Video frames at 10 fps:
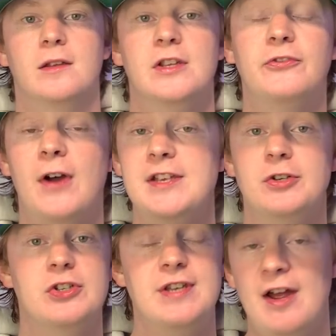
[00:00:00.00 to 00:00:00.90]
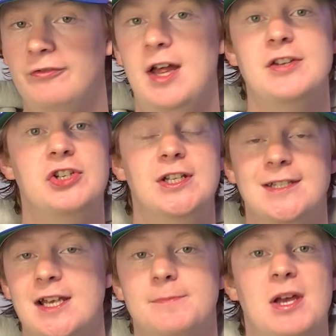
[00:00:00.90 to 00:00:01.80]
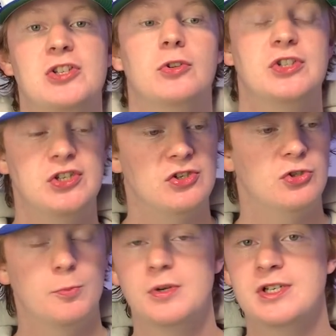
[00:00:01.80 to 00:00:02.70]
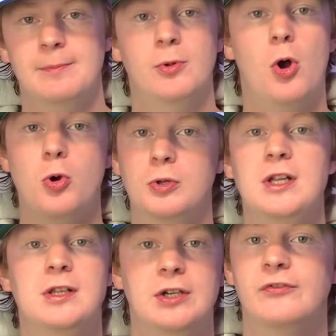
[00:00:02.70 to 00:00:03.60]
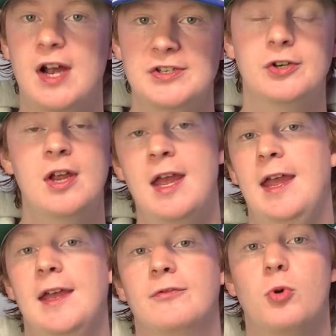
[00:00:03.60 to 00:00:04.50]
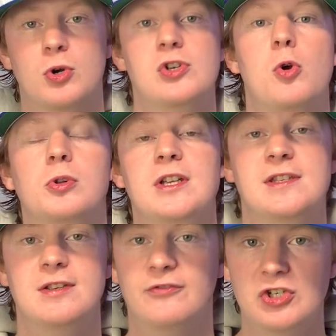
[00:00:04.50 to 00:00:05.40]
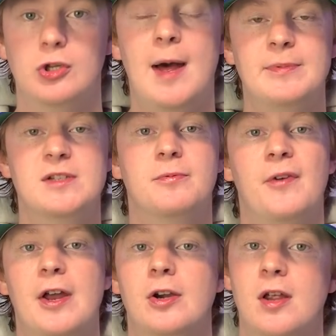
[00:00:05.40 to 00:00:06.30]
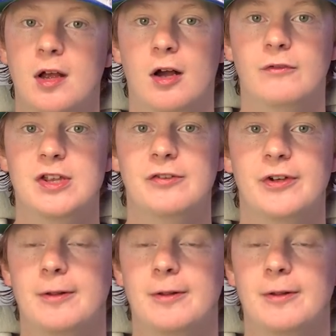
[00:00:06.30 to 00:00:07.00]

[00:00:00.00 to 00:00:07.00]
This visor is not flashy, it's not special, it's just a super simple Oakley clear visor, and of course Oakley is the official optics provider of the NFL.